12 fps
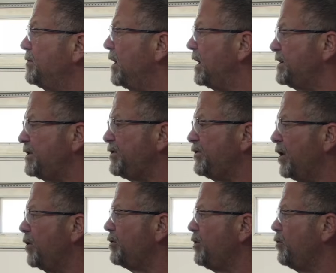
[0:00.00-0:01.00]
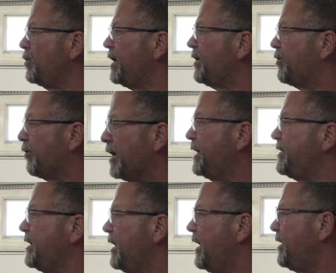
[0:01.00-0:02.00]
I just know you went crazy
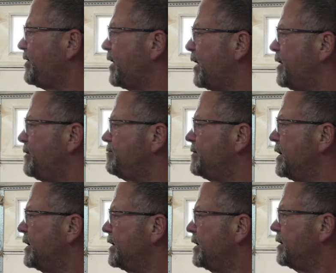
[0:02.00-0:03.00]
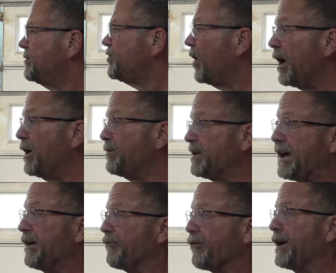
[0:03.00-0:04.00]
last time trying to
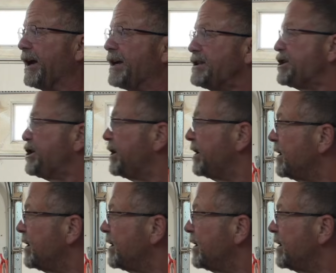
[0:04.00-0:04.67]
get rich.